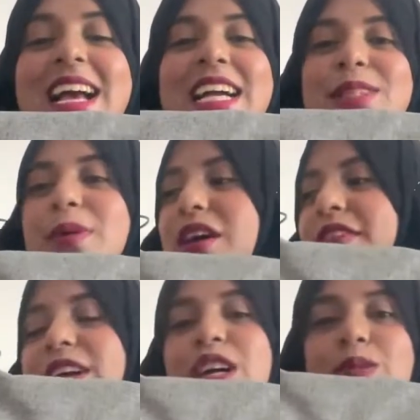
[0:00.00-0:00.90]
It's
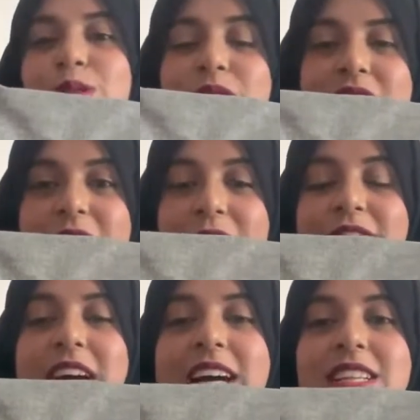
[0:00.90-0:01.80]
perfect, it goes with all her
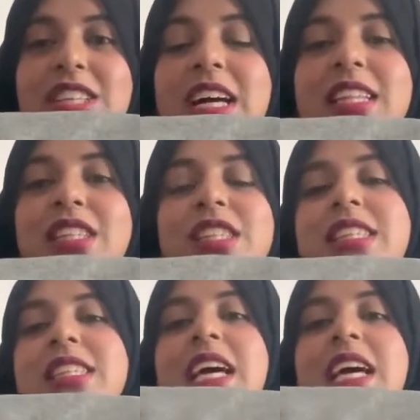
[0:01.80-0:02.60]
stuff. And yeah, this